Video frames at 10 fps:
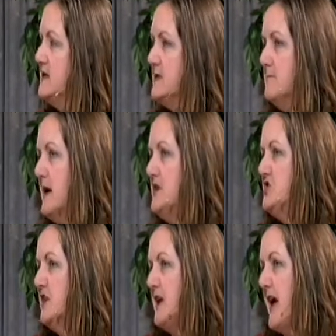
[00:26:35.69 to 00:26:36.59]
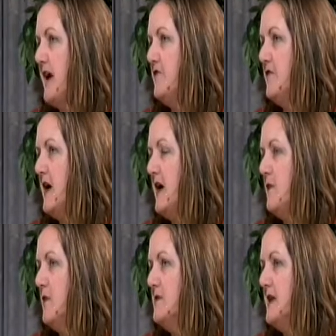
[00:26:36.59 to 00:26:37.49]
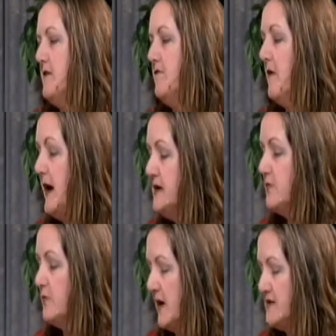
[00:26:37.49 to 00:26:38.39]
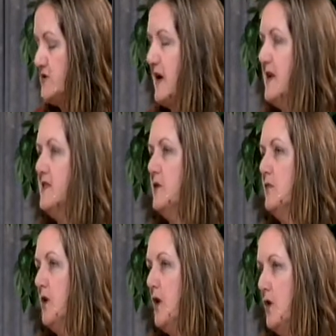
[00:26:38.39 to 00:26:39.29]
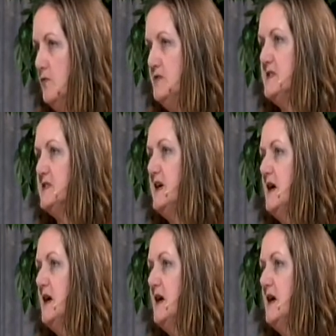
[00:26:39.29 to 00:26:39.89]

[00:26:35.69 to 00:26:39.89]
a dementia cafe where they find a restaurant that will host